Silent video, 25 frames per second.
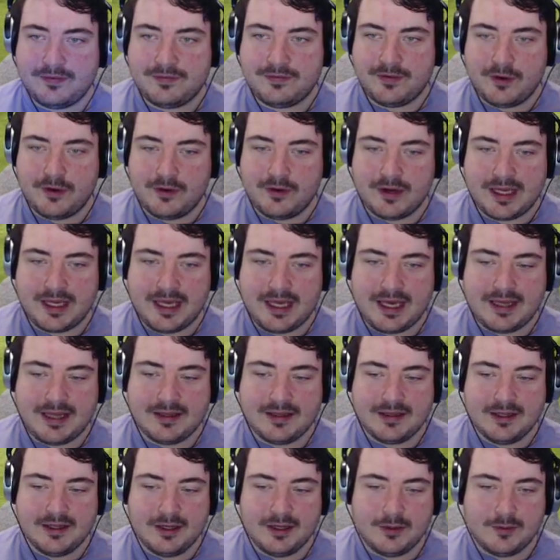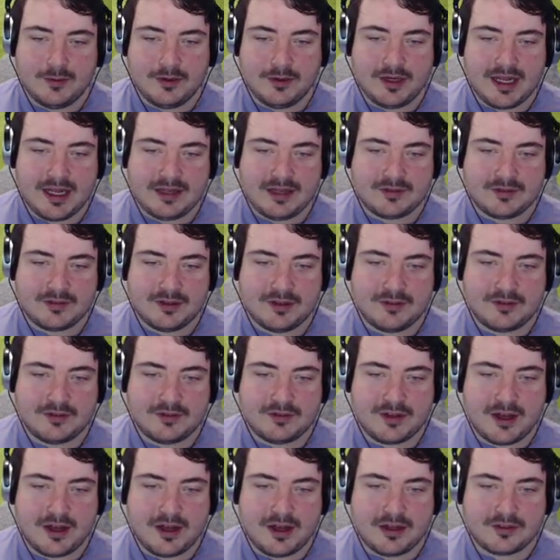4 here. What an excellent
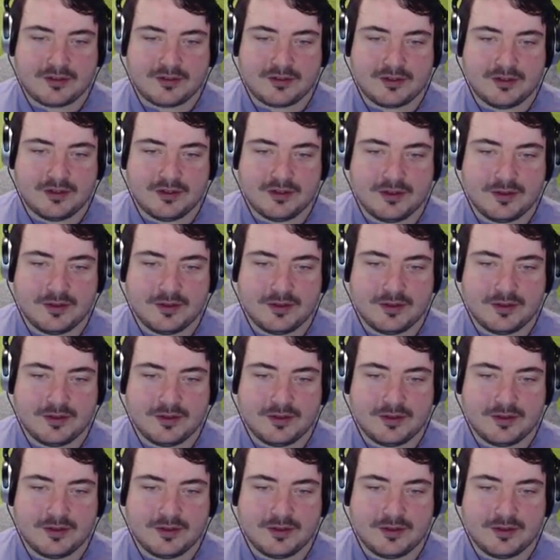start.